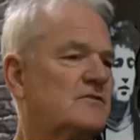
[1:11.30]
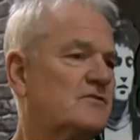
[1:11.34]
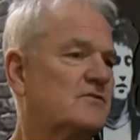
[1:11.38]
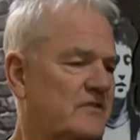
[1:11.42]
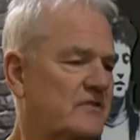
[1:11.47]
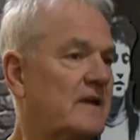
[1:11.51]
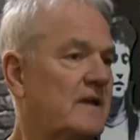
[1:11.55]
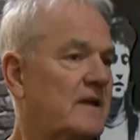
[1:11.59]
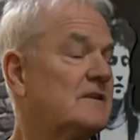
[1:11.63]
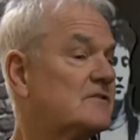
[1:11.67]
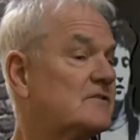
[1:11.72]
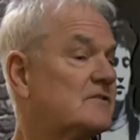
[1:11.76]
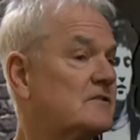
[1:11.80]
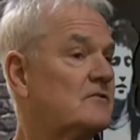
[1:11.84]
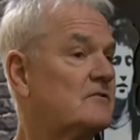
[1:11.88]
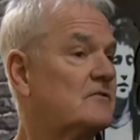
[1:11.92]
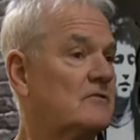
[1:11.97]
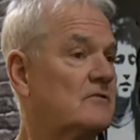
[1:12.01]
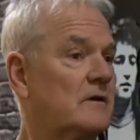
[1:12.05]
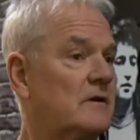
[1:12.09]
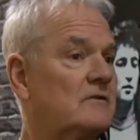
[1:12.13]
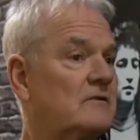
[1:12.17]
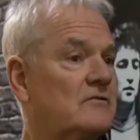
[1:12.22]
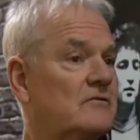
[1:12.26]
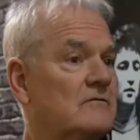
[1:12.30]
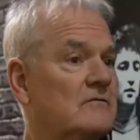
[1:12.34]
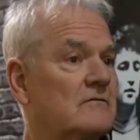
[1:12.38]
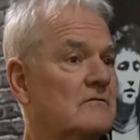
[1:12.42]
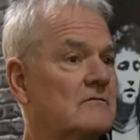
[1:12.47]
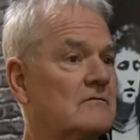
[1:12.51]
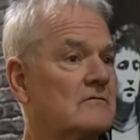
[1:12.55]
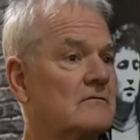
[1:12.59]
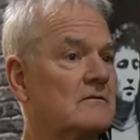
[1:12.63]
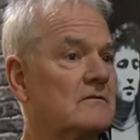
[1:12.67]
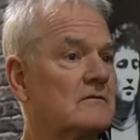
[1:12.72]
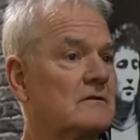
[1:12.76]
It was a strange
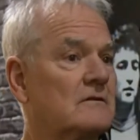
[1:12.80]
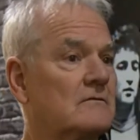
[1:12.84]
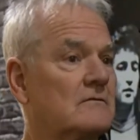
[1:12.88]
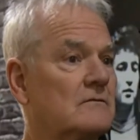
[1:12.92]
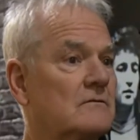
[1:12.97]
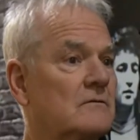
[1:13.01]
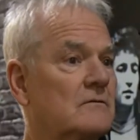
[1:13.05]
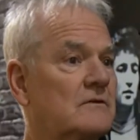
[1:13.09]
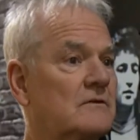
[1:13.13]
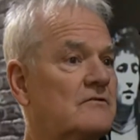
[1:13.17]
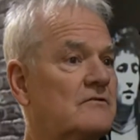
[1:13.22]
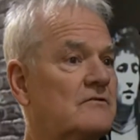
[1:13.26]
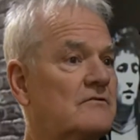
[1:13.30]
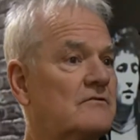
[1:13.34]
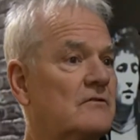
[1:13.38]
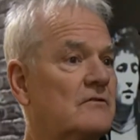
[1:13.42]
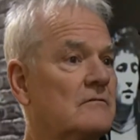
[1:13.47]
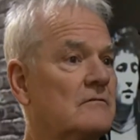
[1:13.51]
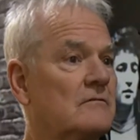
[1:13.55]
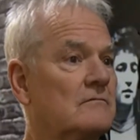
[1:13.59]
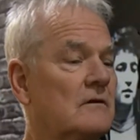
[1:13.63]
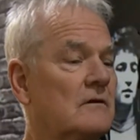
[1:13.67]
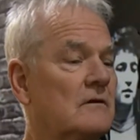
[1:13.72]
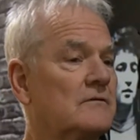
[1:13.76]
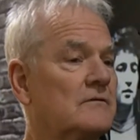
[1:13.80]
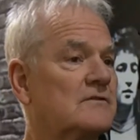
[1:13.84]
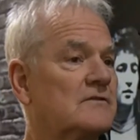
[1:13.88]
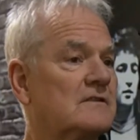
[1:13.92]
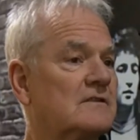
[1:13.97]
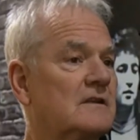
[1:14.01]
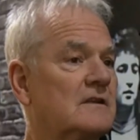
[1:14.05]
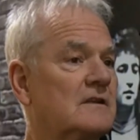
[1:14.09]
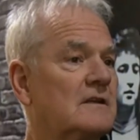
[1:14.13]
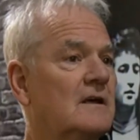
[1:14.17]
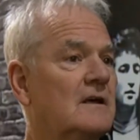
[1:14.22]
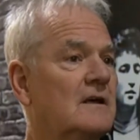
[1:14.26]
situation, you know, which John
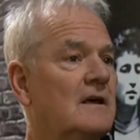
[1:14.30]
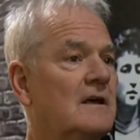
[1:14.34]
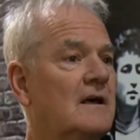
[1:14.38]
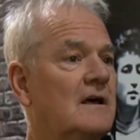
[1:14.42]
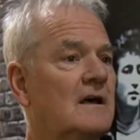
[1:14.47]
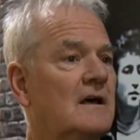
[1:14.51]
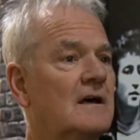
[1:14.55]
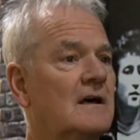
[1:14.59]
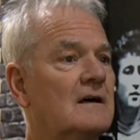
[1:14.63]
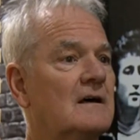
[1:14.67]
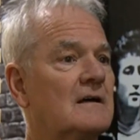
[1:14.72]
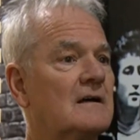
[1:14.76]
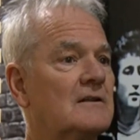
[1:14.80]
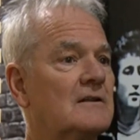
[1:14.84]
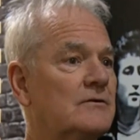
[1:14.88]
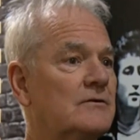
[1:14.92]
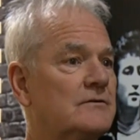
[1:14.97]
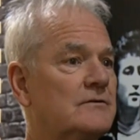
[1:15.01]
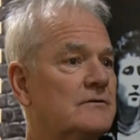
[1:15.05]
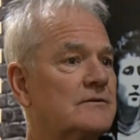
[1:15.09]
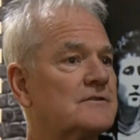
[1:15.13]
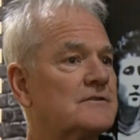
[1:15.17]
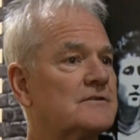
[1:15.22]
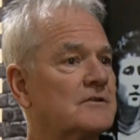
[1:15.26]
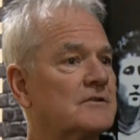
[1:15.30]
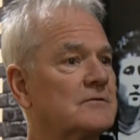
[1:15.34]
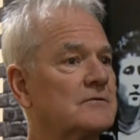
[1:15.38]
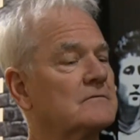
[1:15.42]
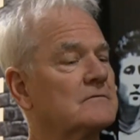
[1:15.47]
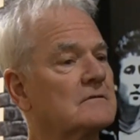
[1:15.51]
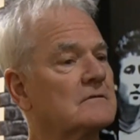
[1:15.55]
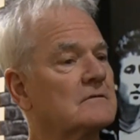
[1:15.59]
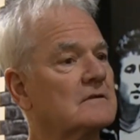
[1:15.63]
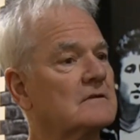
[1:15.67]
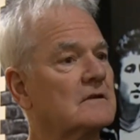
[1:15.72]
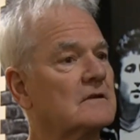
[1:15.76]
obviously alluded
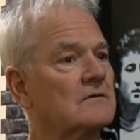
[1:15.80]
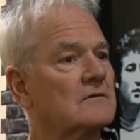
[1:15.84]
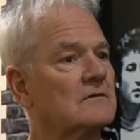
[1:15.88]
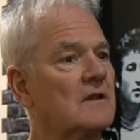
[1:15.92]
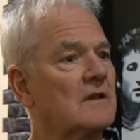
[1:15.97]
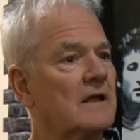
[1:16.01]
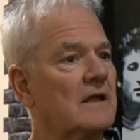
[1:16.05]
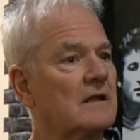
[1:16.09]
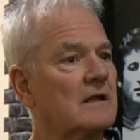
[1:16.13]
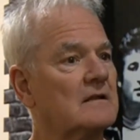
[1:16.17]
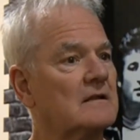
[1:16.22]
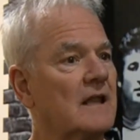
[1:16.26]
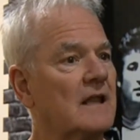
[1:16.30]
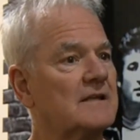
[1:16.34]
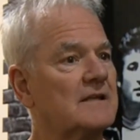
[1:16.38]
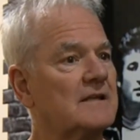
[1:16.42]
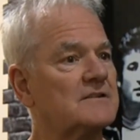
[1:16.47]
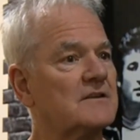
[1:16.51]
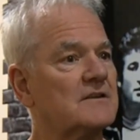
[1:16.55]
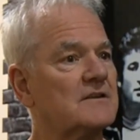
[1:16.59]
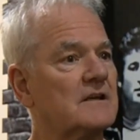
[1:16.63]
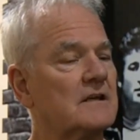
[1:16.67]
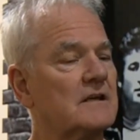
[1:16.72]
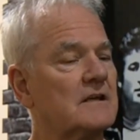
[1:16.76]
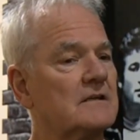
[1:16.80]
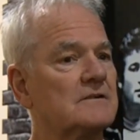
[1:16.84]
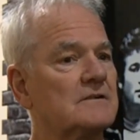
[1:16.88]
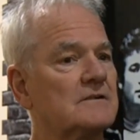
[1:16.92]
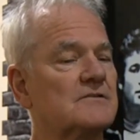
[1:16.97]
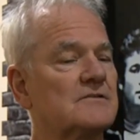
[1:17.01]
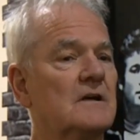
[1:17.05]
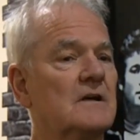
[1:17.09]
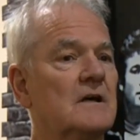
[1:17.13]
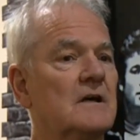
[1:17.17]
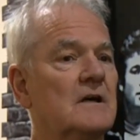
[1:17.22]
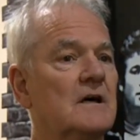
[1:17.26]
to, you know, in later
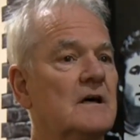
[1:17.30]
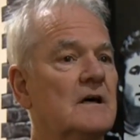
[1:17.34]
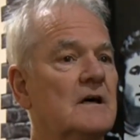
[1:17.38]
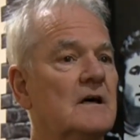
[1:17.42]
years.